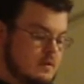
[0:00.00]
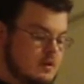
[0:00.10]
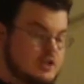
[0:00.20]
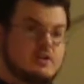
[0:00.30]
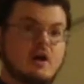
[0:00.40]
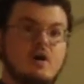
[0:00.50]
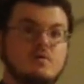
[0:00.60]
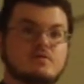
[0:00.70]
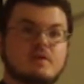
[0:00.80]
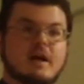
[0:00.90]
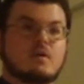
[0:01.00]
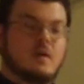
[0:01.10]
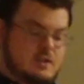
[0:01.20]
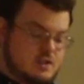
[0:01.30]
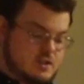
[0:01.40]
She knows that
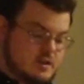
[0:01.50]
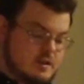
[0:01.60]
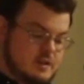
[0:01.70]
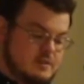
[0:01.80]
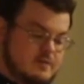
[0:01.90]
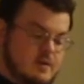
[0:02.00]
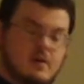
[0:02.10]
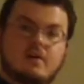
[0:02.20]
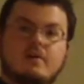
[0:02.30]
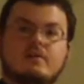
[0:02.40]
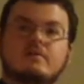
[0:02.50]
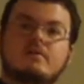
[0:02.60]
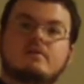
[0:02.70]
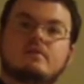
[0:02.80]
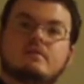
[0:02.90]
question is for her.
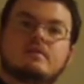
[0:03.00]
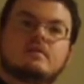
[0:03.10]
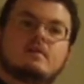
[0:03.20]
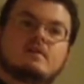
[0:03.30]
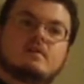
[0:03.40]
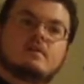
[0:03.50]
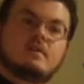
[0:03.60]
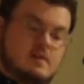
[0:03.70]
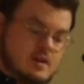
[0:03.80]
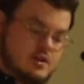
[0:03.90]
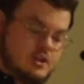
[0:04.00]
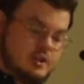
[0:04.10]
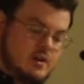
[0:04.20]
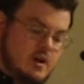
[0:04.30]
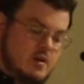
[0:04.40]
And
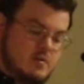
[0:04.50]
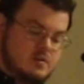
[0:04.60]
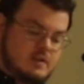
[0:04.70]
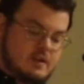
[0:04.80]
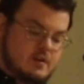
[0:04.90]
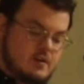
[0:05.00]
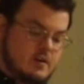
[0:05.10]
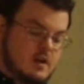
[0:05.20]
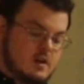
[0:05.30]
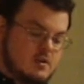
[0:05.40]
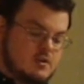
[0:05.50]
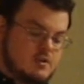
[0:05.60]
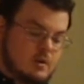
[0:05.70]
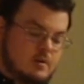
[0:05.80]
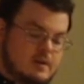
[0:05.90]
she knows that her
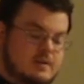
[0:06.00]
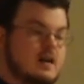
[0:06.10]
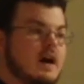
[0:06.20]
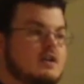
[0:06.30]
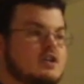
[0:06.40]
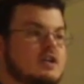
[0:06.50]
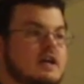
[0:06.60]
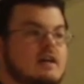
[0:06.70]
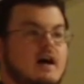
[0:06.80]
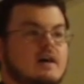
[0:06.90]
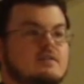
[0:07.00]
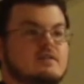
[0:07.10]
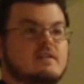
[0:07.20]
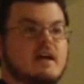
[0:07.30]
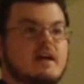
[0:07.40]
stolen touch cannot
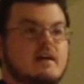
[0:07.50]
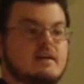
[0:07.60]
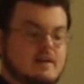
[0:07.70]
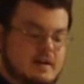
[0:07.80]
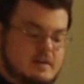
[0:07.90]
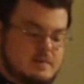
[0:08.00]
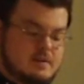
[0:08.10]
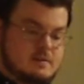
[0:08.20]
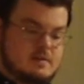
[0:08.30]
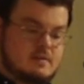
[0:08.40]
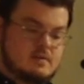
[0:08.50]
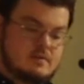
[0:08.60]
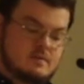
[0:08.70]
stay anonymous.